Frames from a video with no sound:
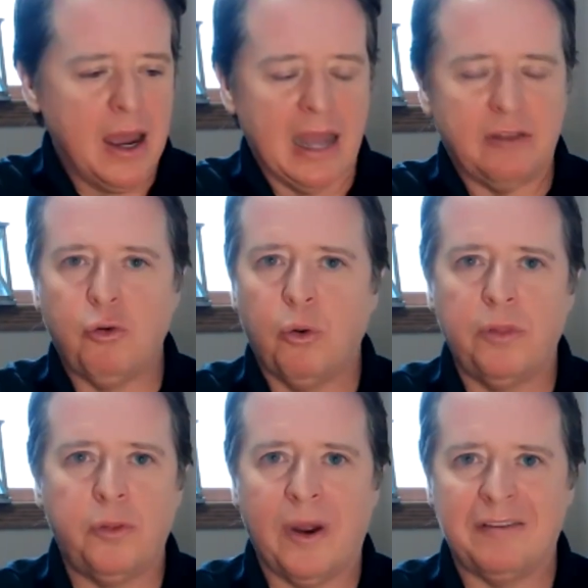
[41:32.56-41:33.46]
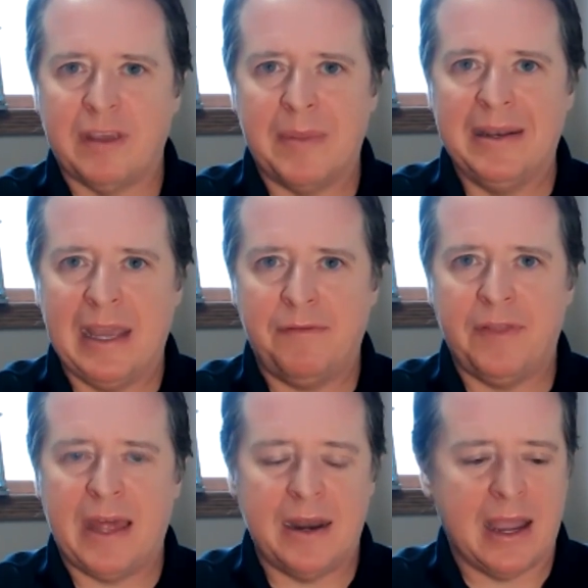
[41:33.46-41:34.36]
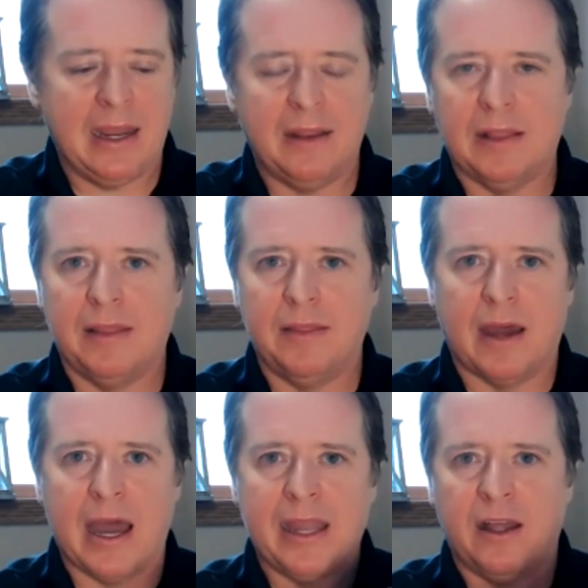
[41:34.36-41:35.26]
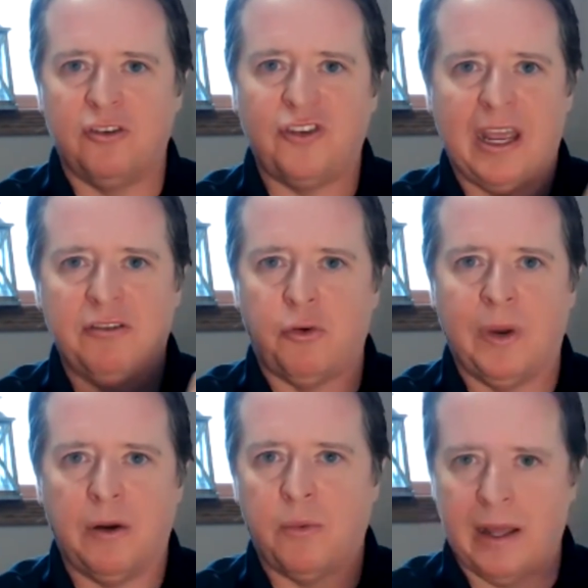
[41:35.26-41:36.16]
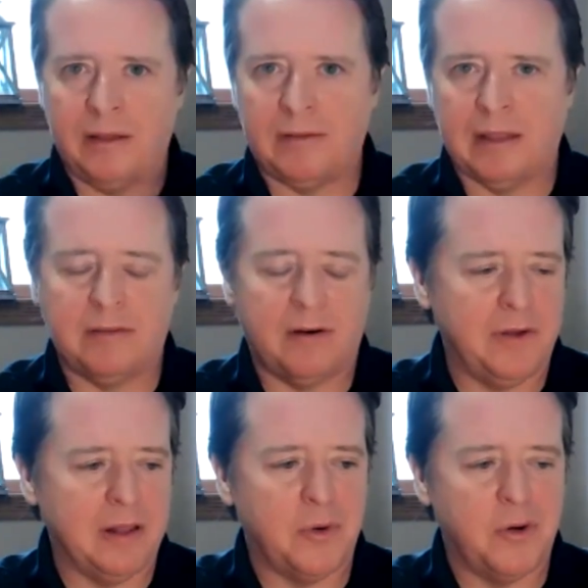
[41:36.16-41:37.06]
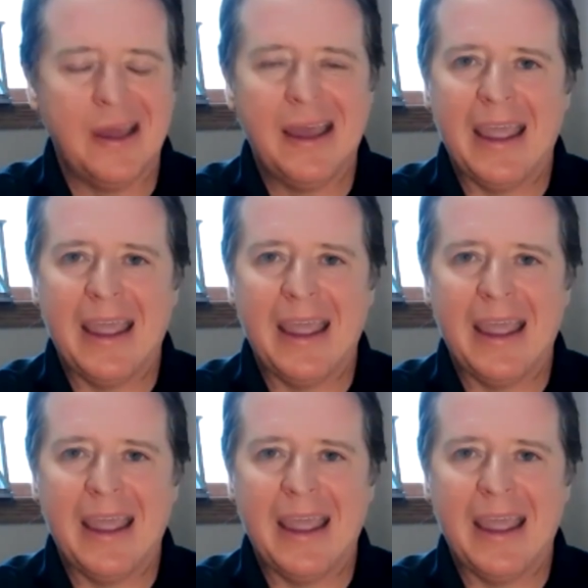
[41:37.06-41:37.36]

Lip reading: I toured through. I set my date for that night, and the icons changed green to red, sites that are available.